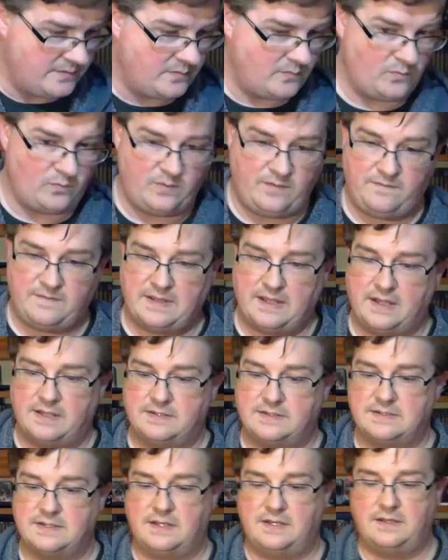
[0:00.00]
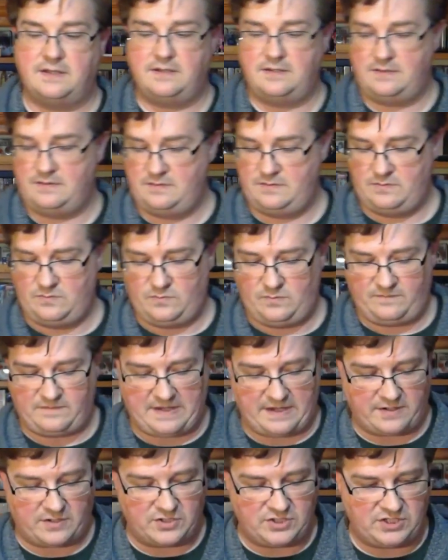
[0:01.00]
we've got
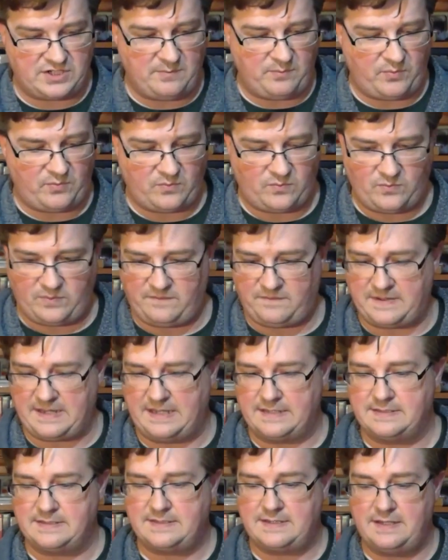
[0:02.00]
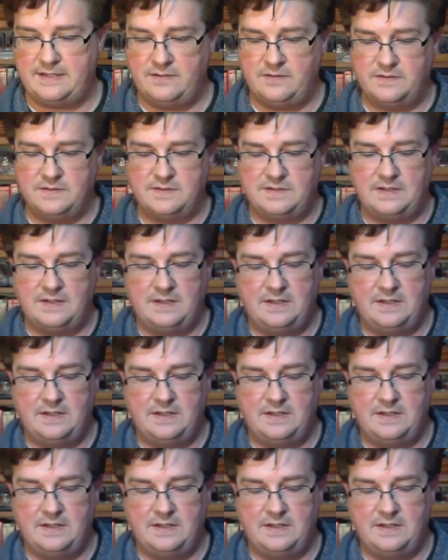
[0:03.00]
our ship. We've got sails.